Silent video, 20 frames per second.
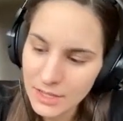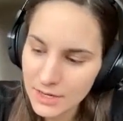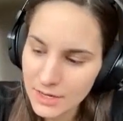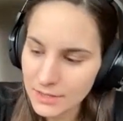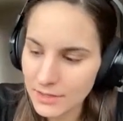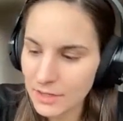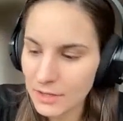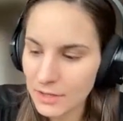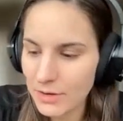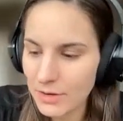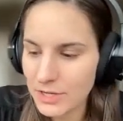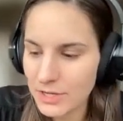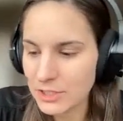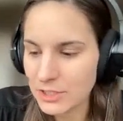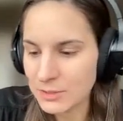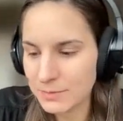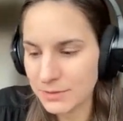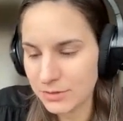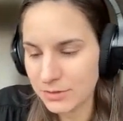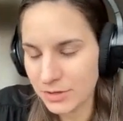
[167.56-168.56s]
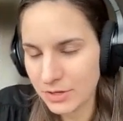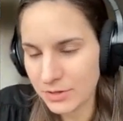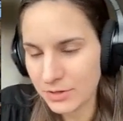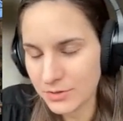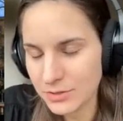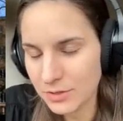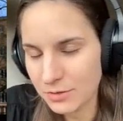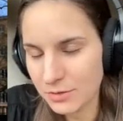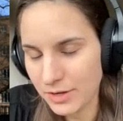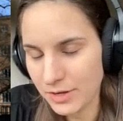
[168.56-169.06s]
kinetic equations, but you can
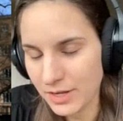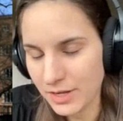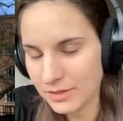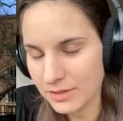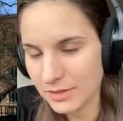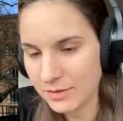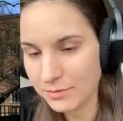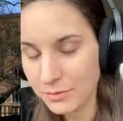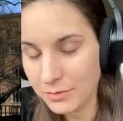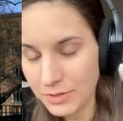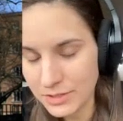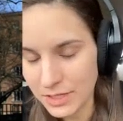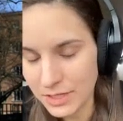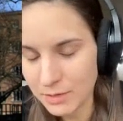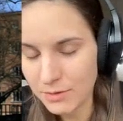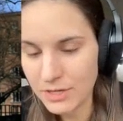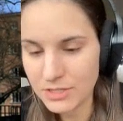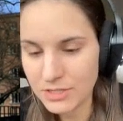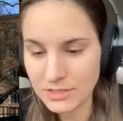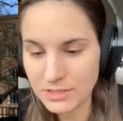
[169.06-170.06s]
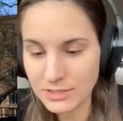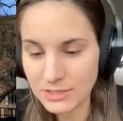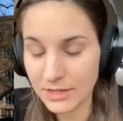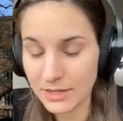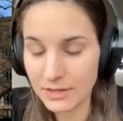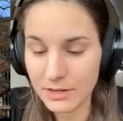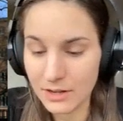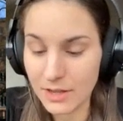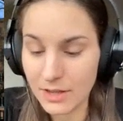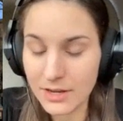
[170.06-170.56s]
also look at fluid equations
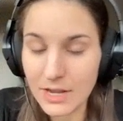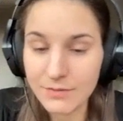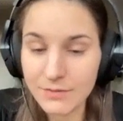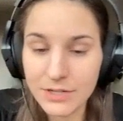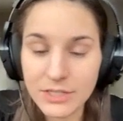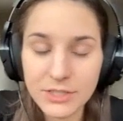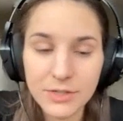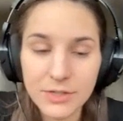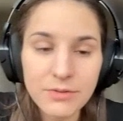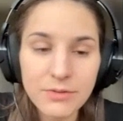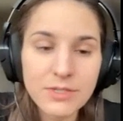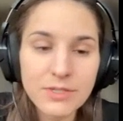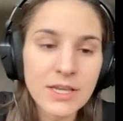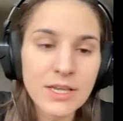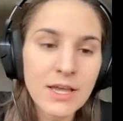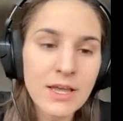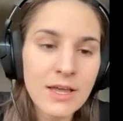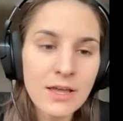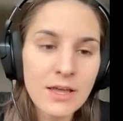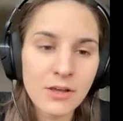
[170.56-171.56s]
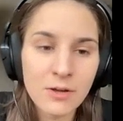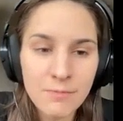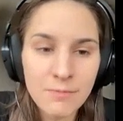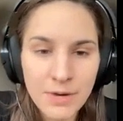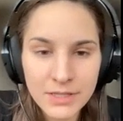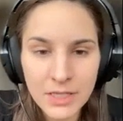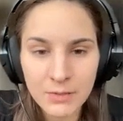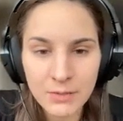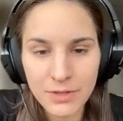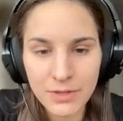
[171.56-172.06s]
like Navier-Stokes,
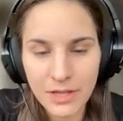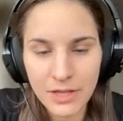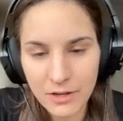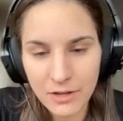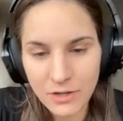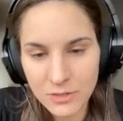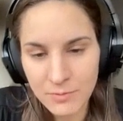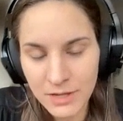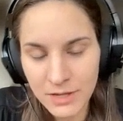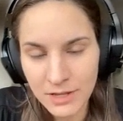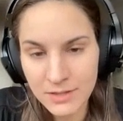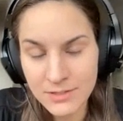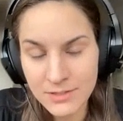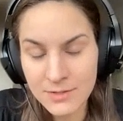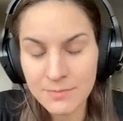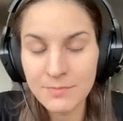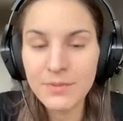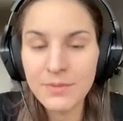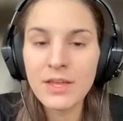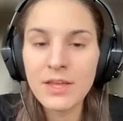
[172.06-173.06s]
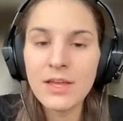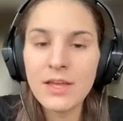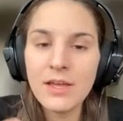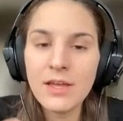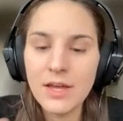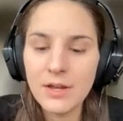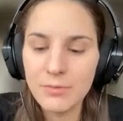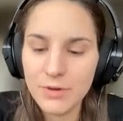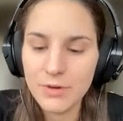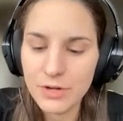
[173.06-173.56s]
combine it with electromagnetism,
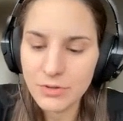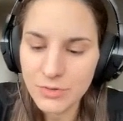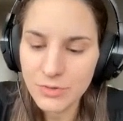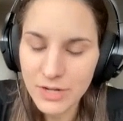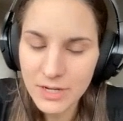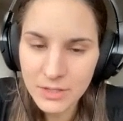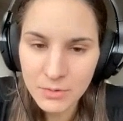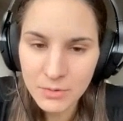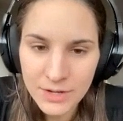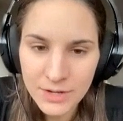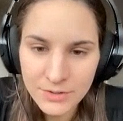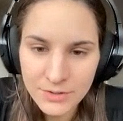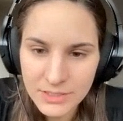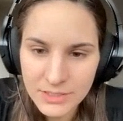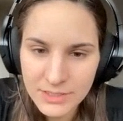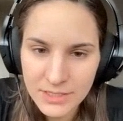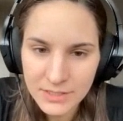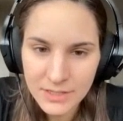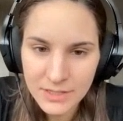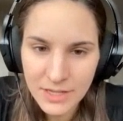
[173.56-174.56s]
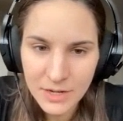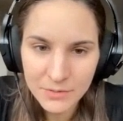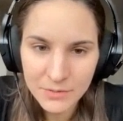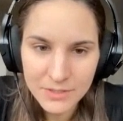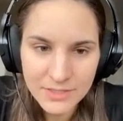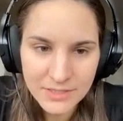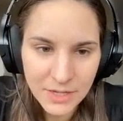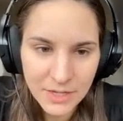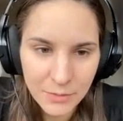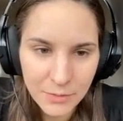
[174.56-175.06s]
and we're trying to understand how
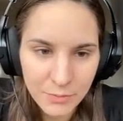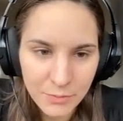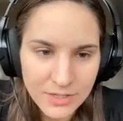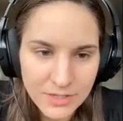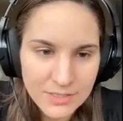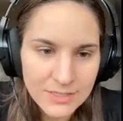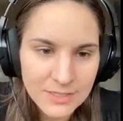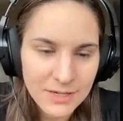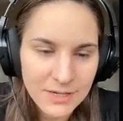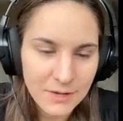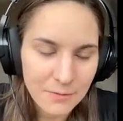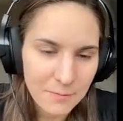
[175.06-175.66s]
the sun works.